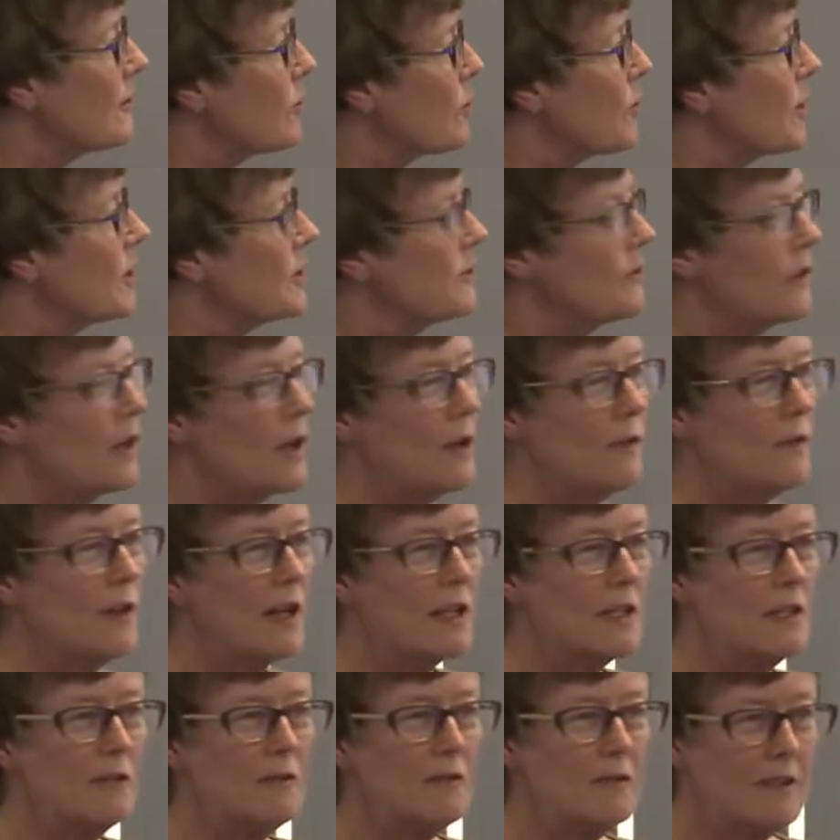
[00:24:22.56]
always very
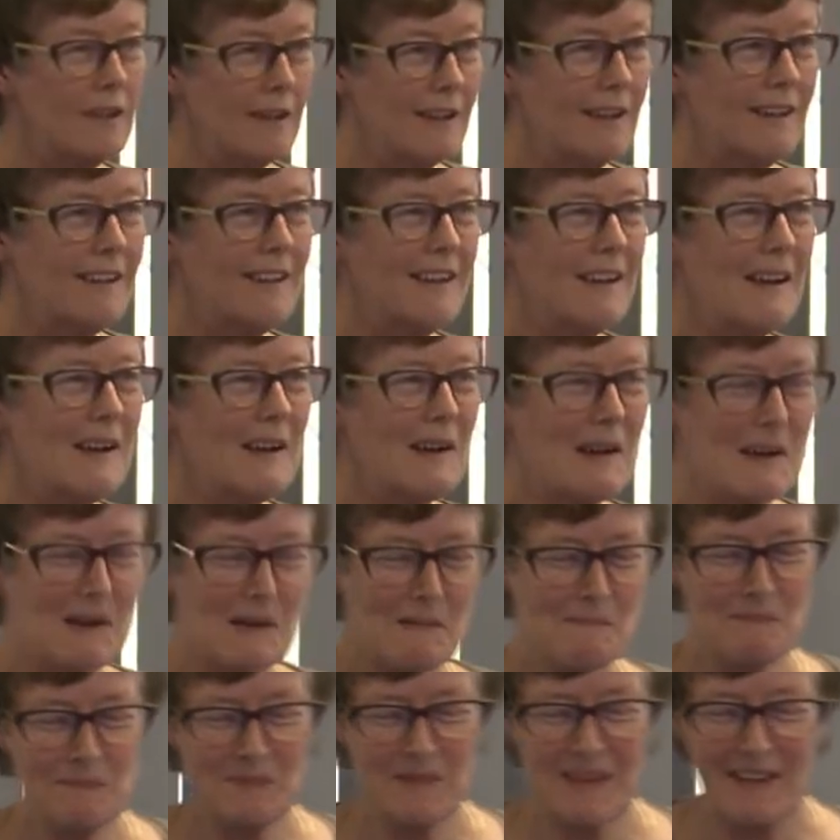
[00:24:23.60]
effective,
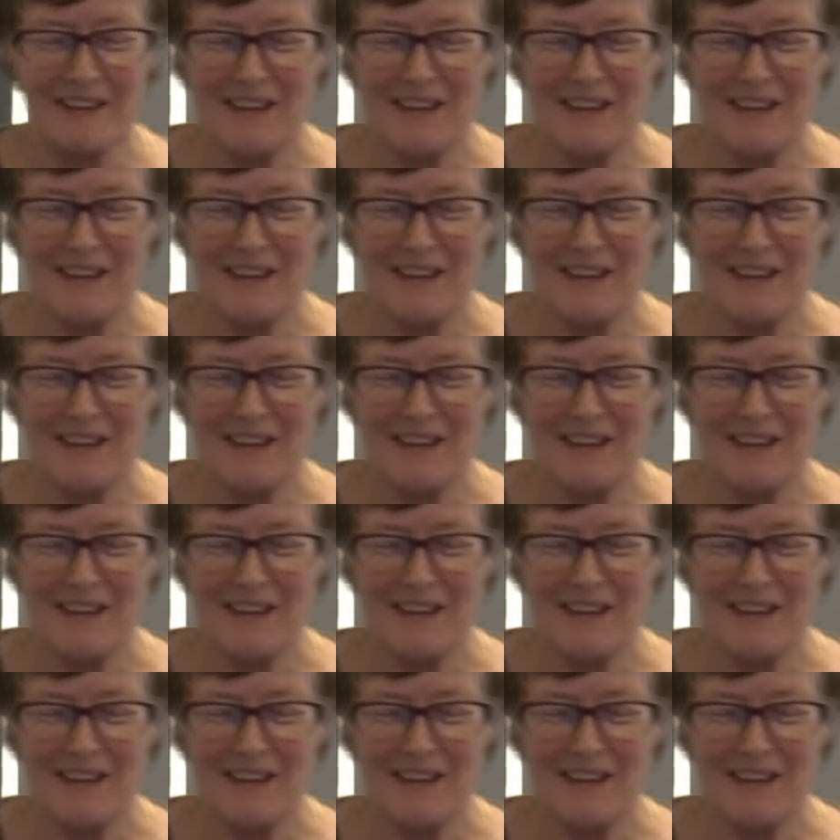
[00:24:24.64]
um,